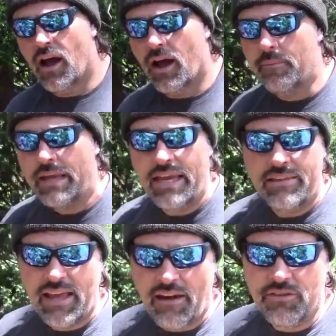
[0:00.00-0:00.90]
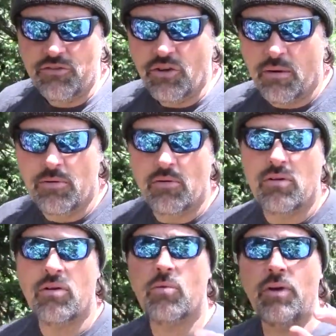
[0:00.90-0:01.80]
Um, he's having
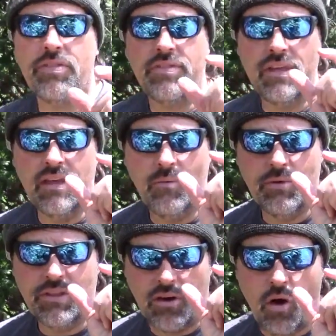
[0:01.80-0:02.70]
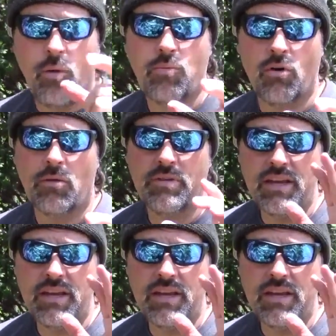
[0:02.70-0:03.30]
trouble with the with the gulp worms.